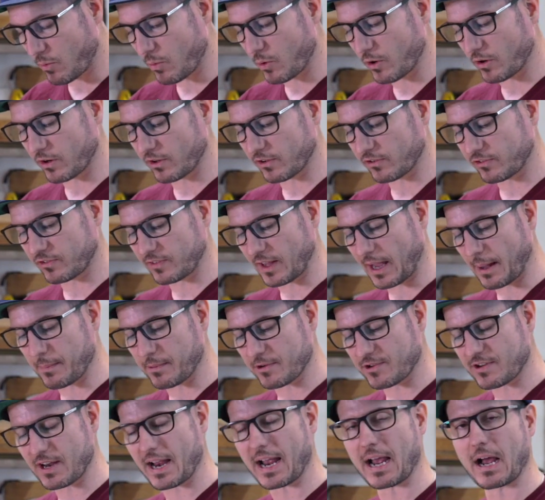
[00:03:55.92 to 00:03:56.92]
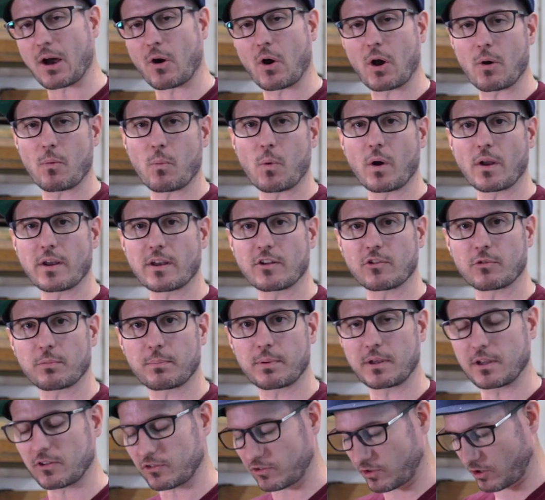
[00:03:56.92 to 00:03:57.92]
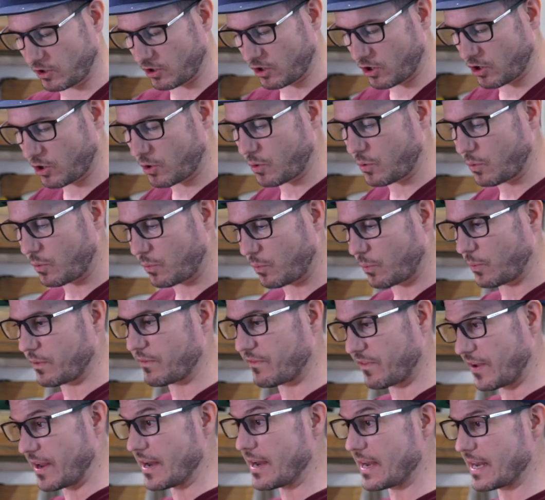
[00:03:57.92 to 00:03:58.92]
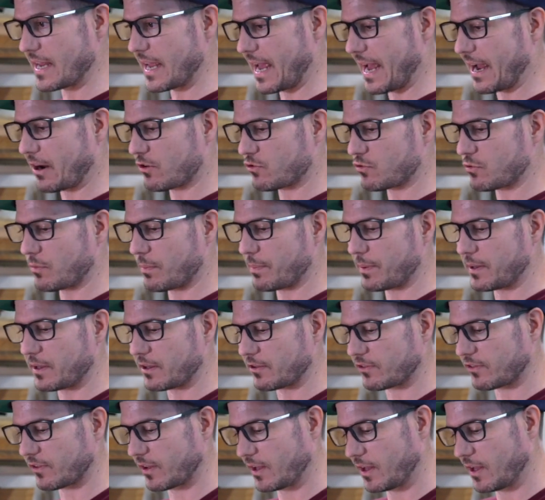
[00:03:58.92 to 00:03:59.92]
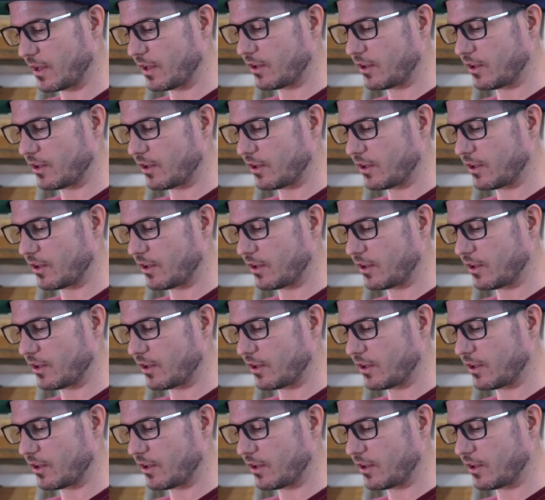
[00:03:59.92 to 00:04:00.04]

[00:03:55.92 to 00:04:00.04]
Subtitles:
I want to establish how I want this piece to look within the actual piece.